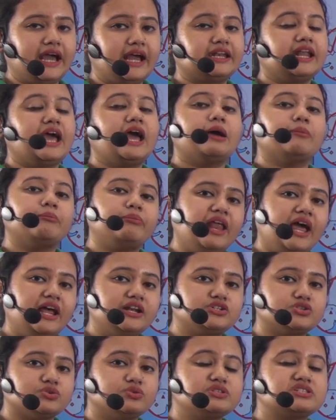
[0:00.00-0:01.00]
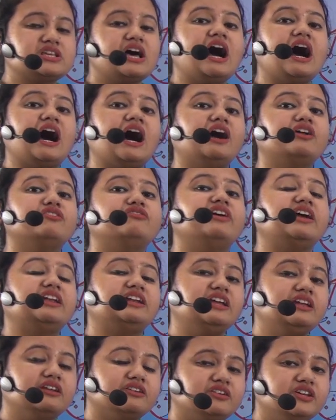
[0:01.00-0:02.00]
that plateaus are
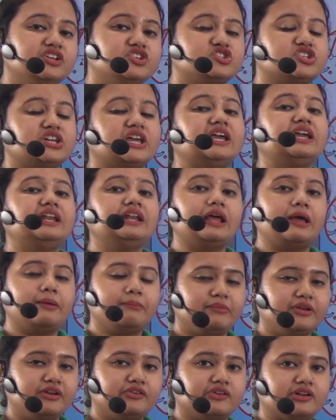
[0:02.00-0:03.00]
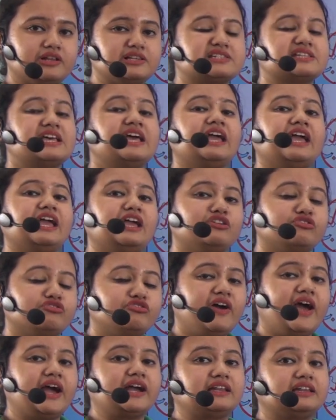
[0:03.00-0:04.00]
very rich in minerals. In
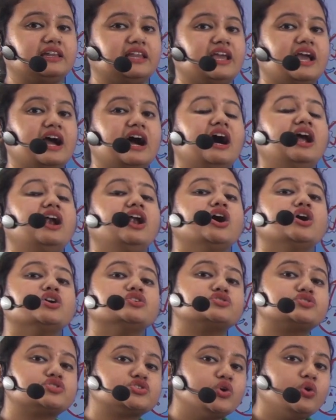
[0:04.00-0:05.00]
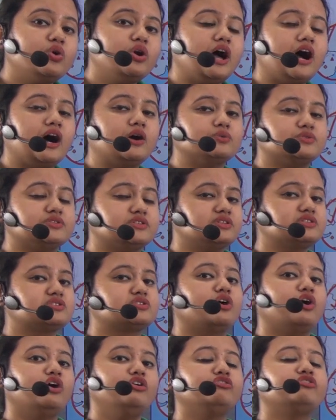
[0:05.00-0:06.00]
fact they are storehouses
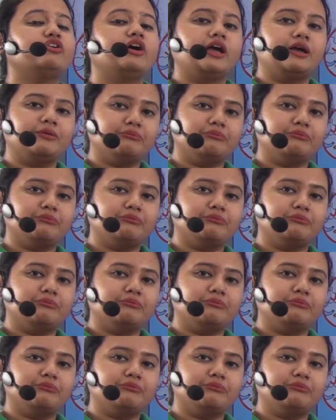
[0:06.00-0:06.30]
of